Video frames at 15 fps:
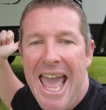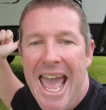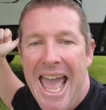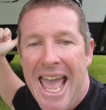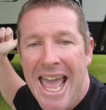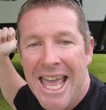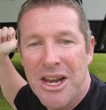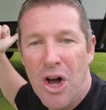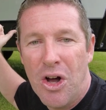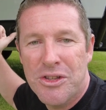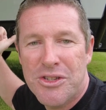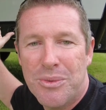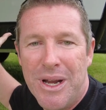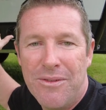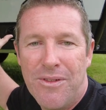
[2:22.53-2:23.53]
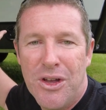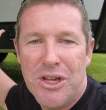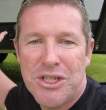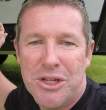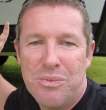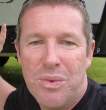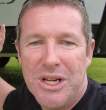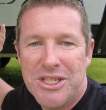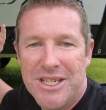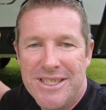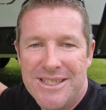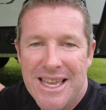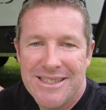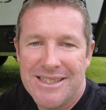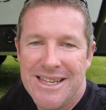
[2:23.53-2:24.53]
and Ensuite version, which is
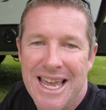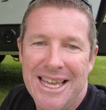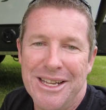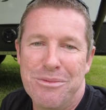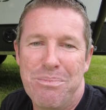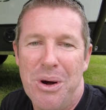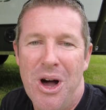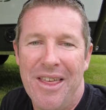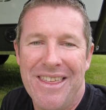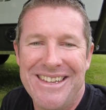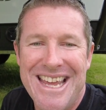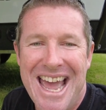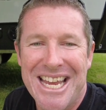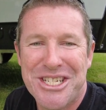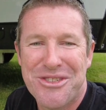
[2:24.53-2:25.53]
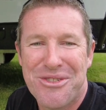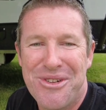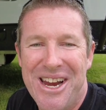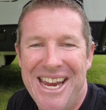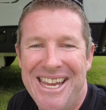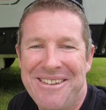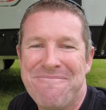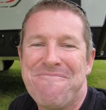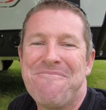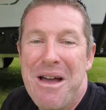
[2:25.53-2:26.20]
designated by the -3.